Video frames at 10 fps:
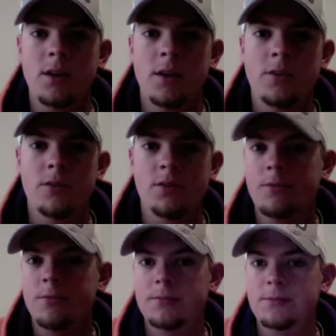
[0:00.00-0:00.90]
It's
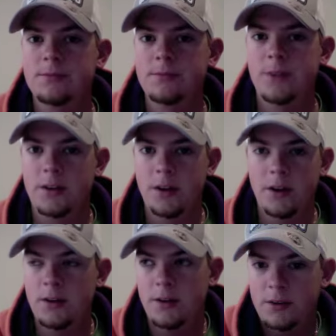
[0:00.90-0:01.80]

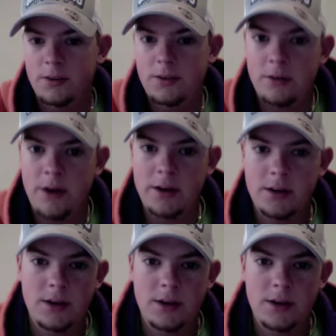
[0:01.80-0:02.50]
not right.